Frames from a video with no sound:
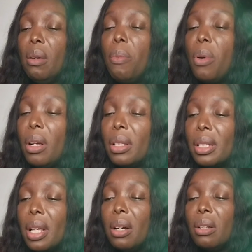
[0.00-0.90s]
Blood
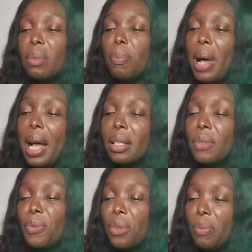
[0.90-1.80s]
cells pass
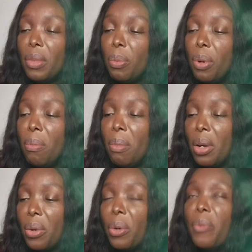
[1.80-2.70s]
from the bone
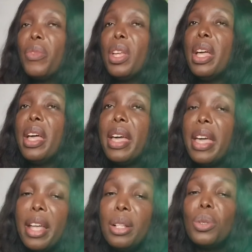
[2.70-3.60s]
marrow
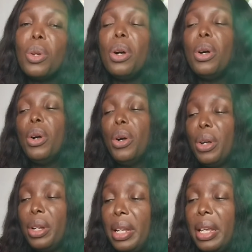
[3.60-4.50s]
into
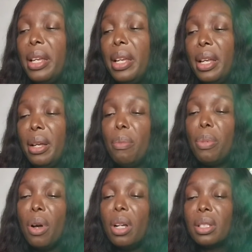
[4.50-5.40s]
the
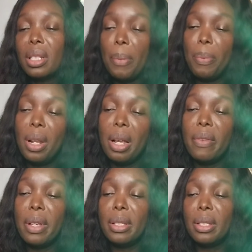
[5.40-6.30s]
blood
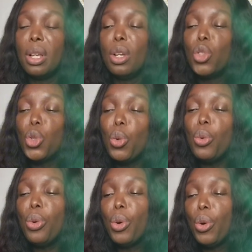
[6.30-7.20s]
capillaries
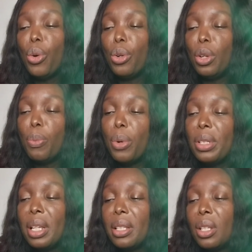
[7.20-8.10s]
through the
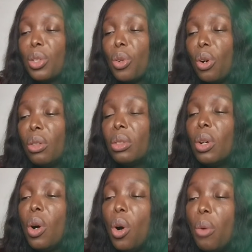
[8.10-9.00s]
processes called
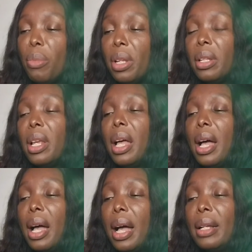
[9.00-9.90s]
homing
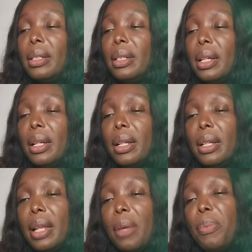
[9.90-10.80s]
and
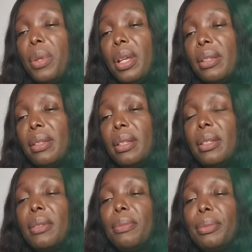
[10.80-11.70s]
diapedesis.